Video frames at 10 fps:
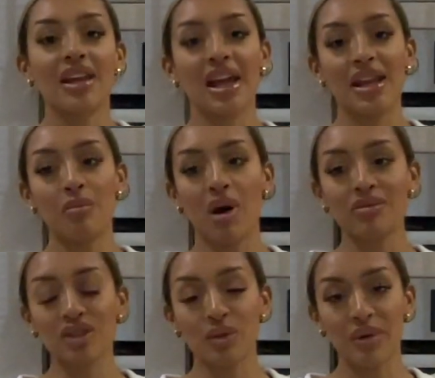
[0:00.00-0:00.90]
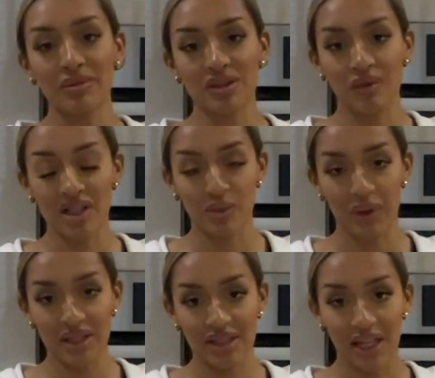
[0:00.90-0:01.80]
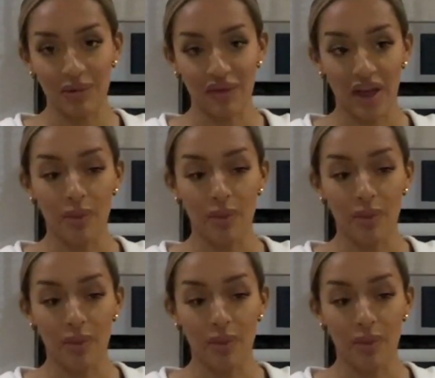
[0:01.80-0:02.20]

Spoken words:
Yeah, and then Mum's going to bring me some rice and peas to eat with it.